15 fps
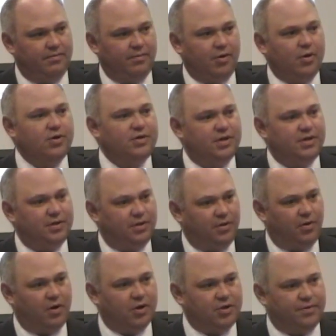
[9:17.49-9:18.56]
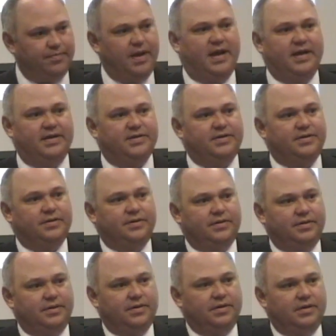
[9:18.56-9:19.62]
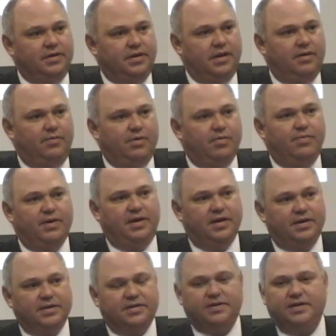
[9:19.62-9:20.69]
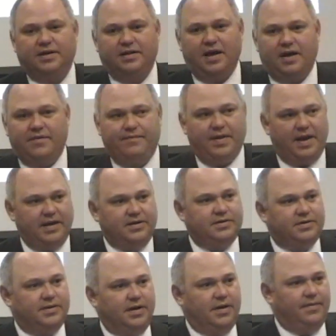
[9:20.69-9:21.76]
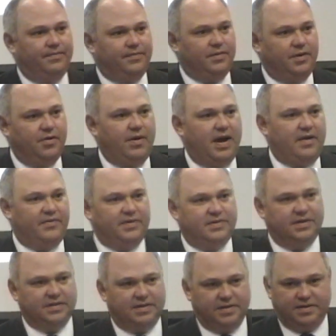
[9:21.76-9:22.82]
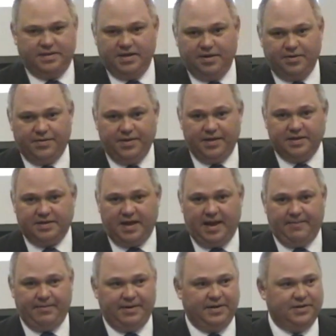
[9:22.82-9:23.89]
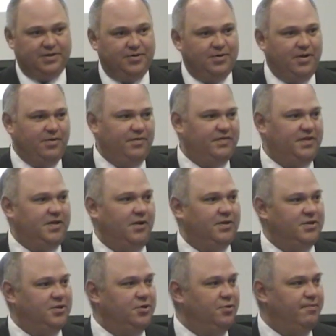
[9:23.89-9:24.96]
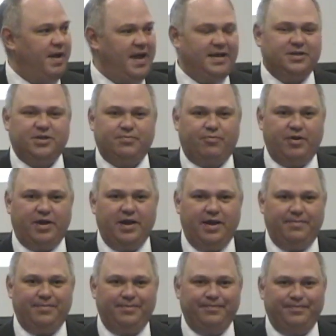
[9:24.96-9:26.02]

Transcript: merged into larger banks, and we will begin to see a lot of banks go out of existence. The other thing that's happening is when you see all these new banks spring up